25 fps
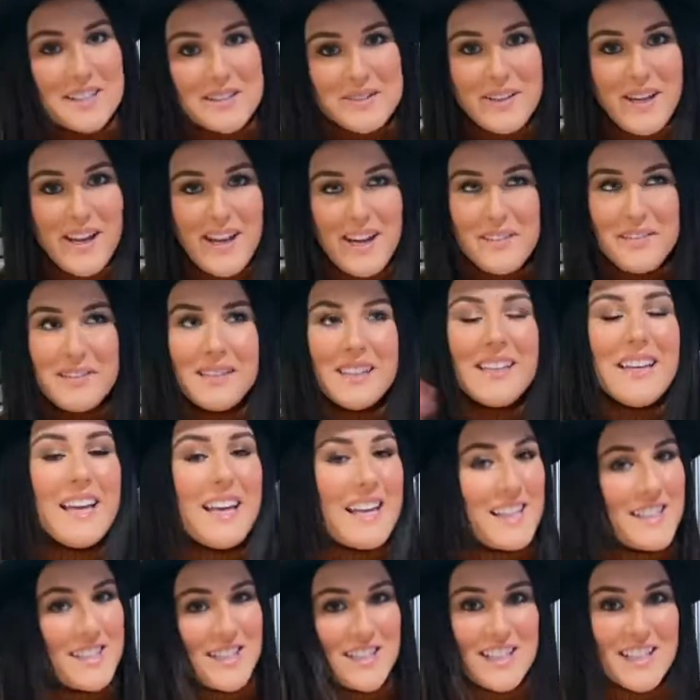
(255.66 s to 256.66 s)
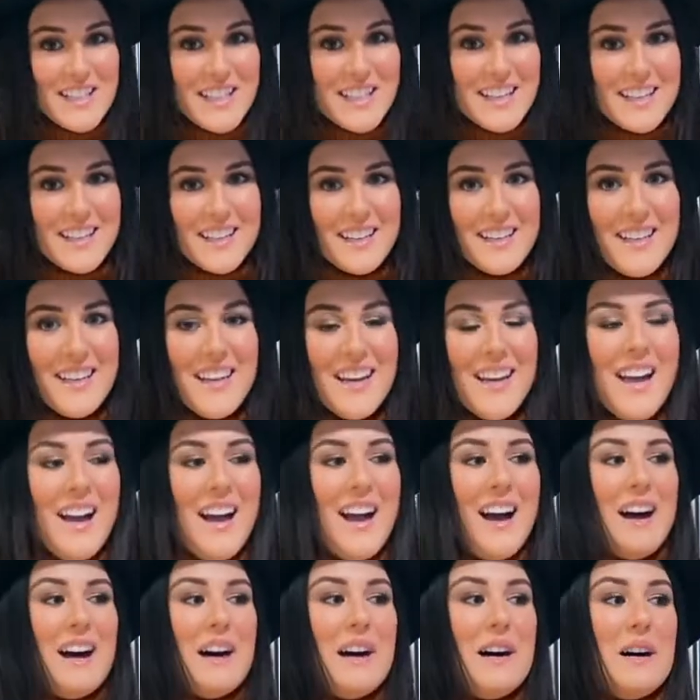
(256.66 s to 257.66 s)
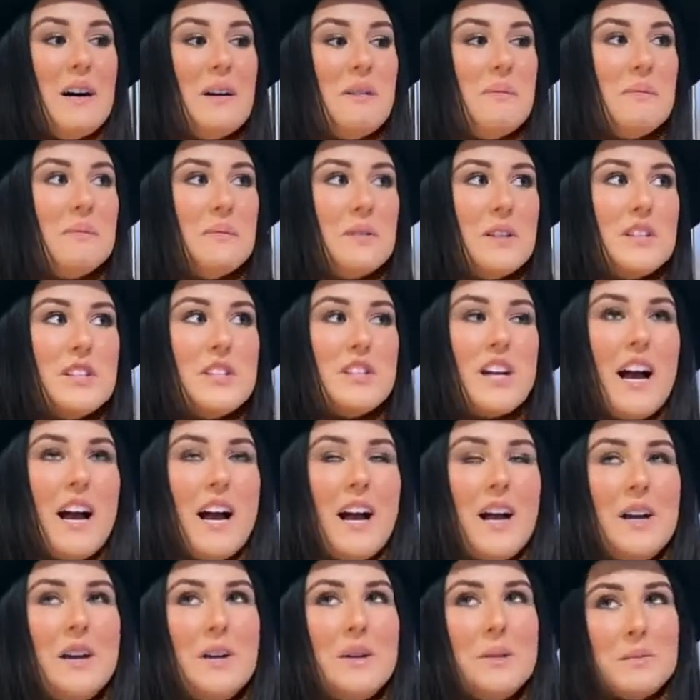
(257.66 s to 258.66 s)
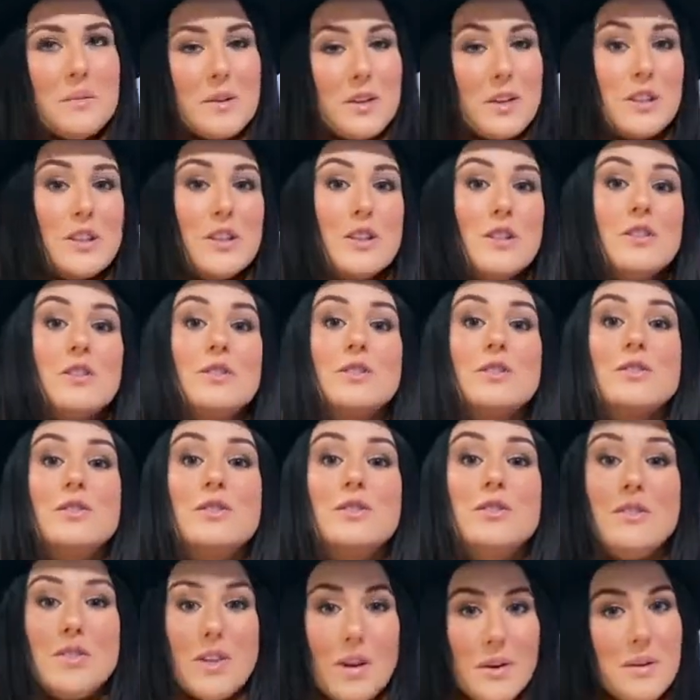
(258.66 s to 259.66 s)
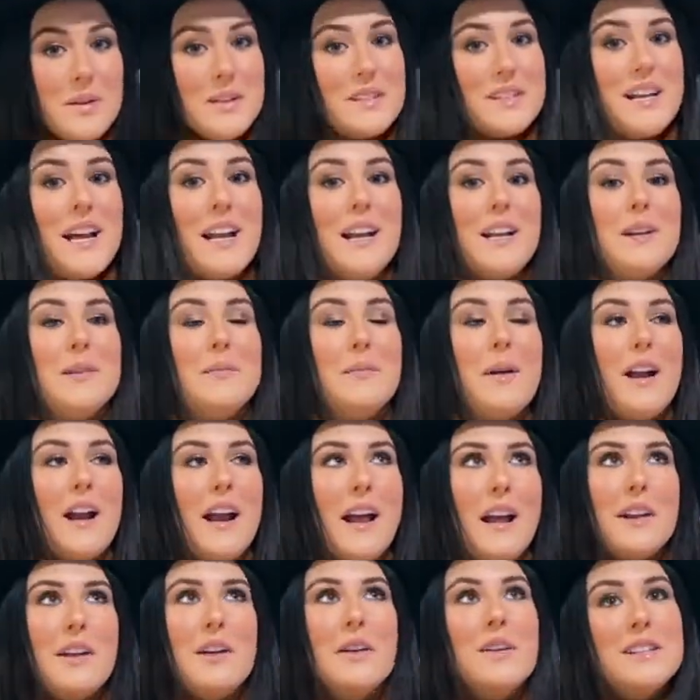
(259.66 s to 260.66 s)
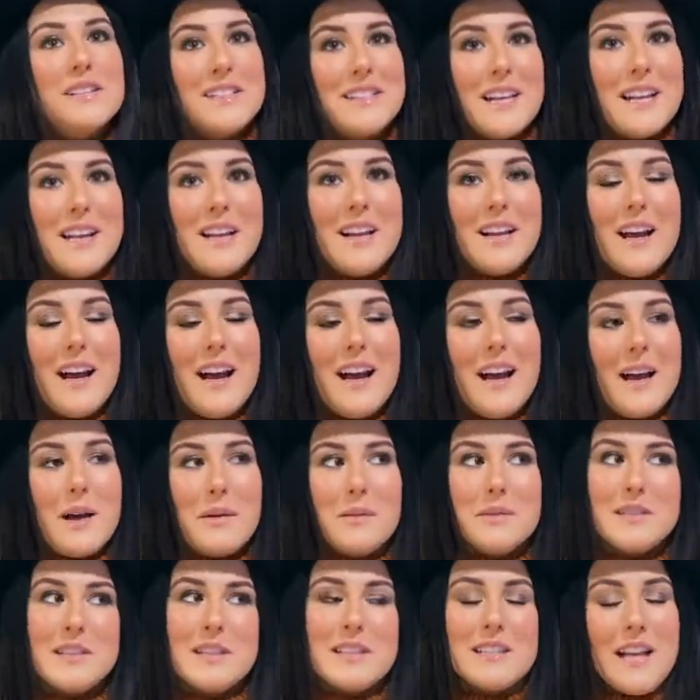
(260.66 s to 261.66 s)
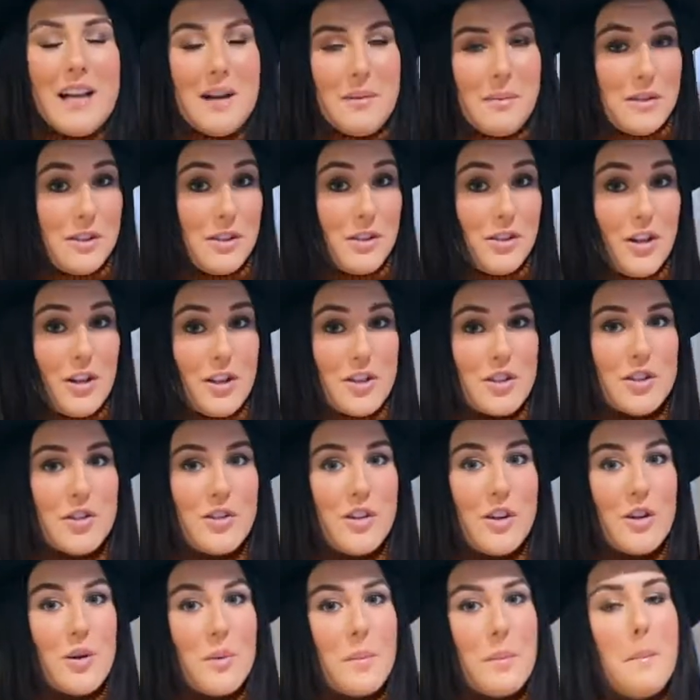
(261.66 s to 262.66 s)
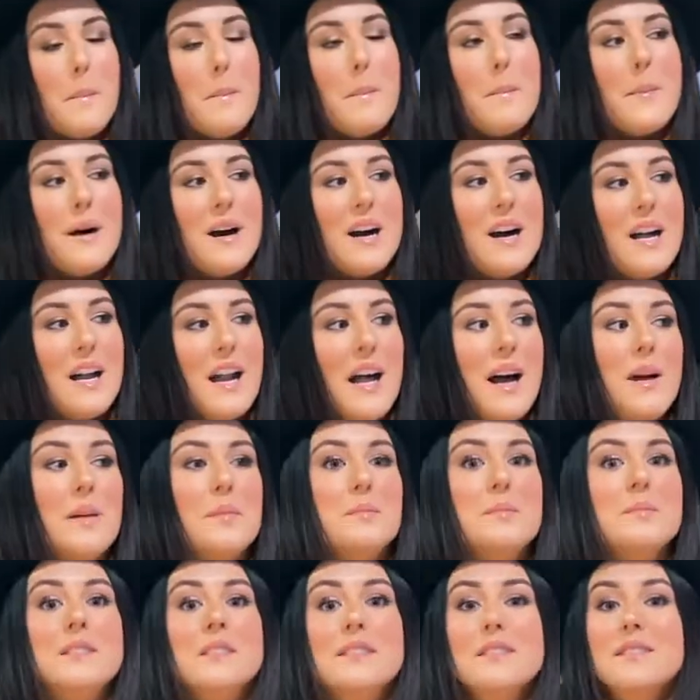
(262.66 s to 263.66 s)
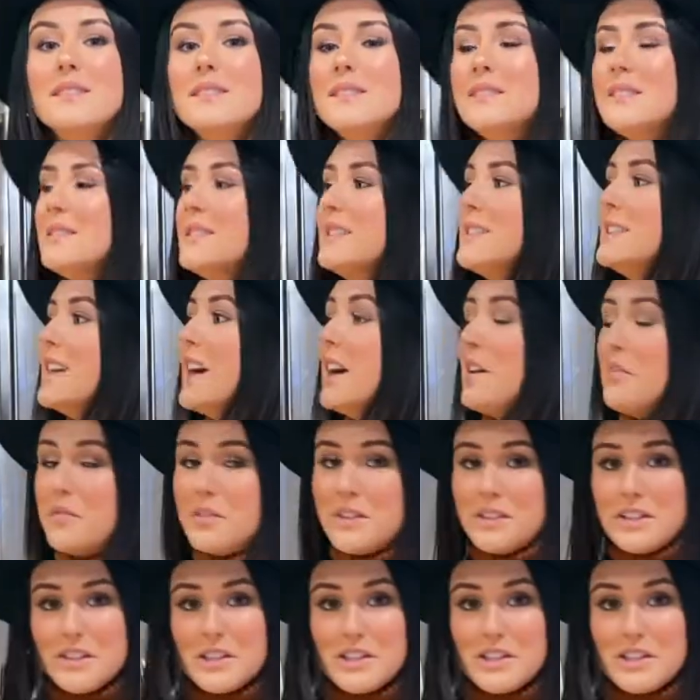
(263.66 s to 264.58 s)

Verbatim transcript: we have the kitchen, um, which I am so excited about it. I know I said I was excited about the laundry room, but I'm definitely